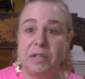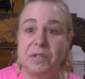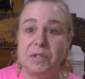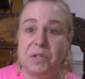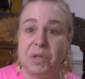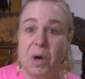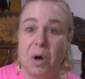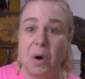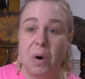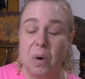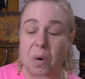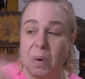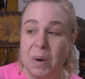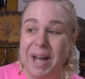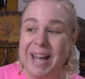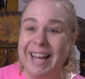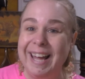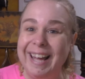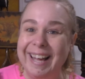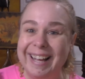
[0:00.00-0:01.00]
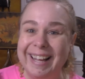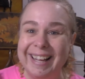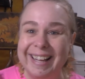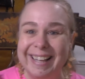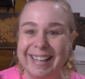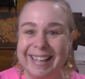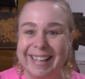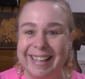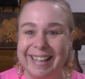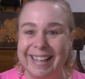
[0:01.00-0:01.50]
So
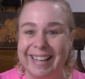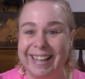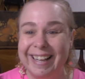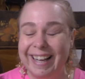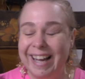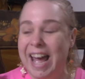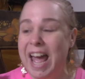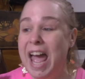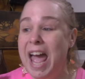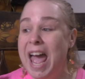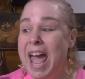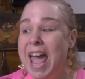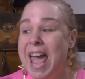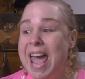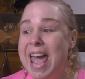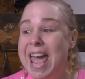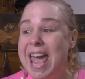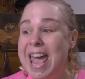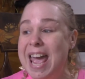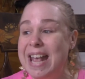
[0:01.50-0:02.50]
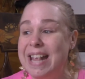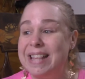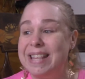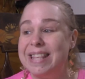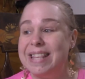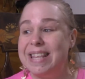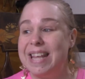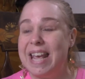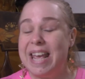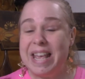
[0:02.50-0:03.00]

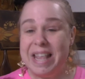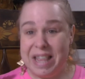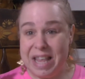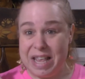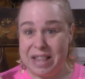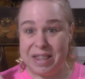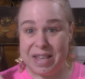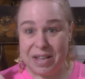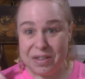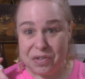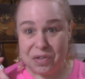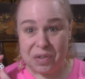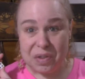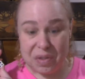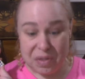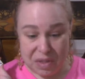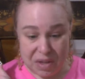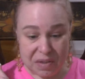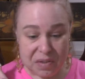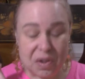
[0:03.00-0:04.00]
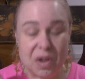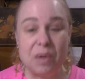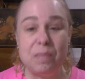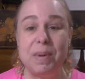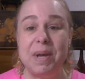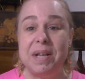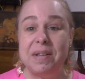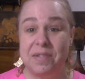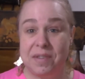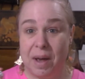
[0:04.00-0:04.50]
it's this this could
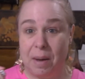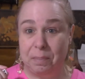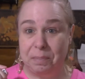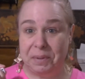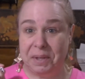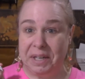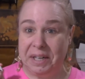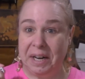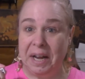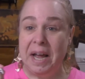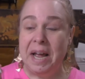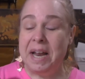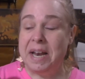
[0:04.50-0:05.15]
be something.